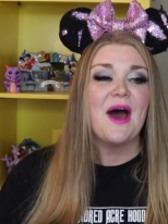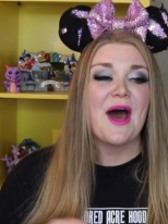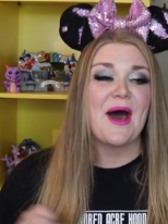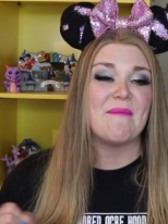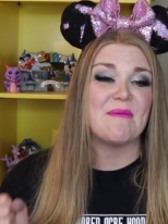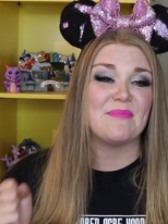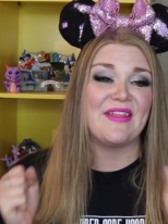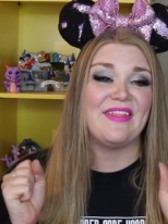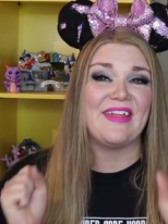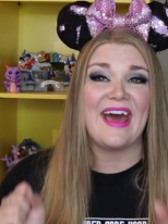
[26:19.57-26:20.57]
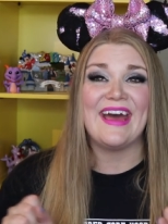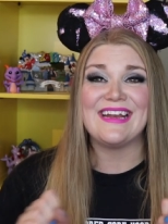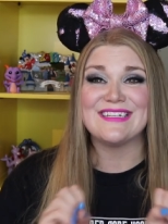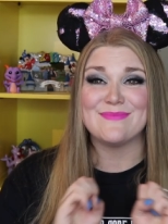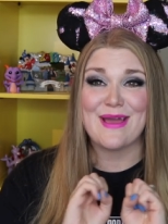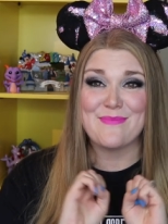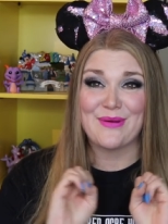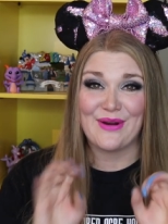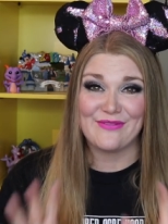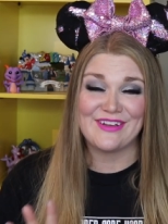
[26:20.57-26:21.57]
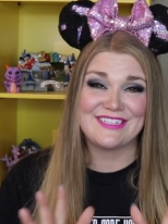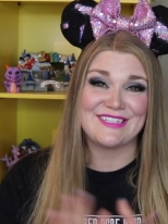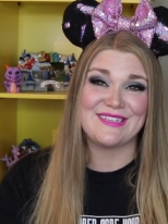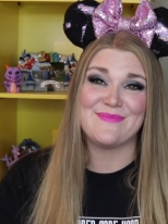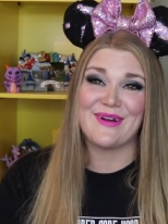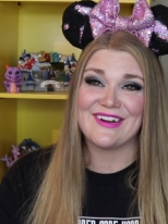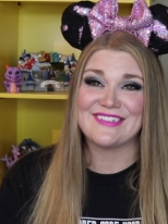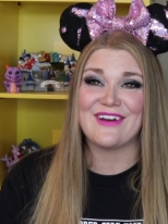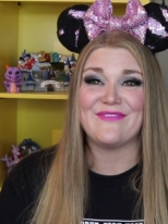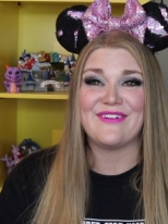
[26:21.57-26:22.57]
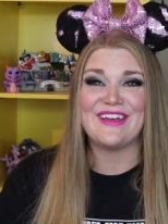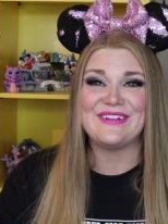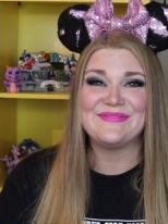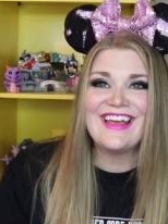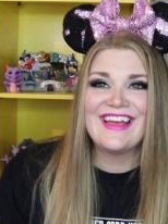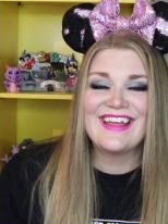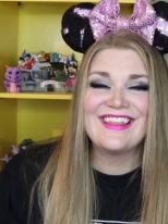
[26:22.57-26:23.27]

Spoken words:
but that is my perfect Disney Parks outfit.